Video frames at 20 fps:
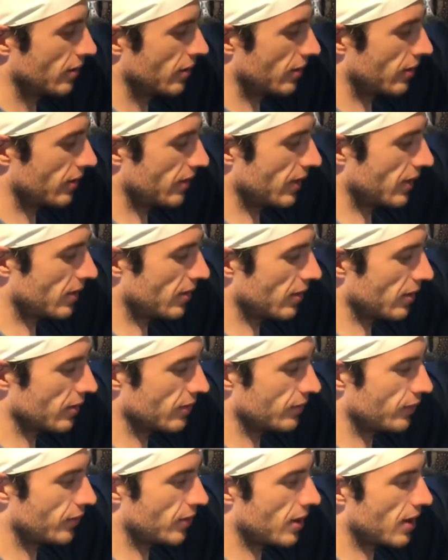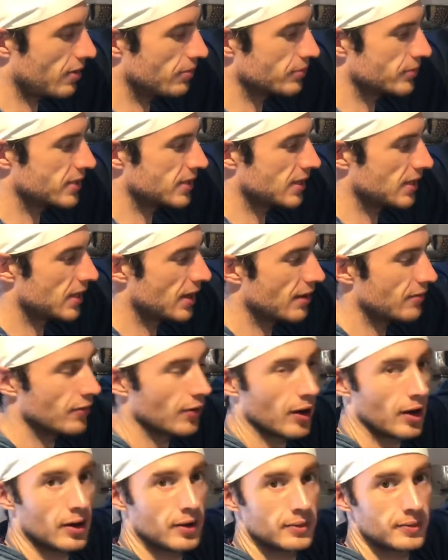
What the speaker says: they kind of come together.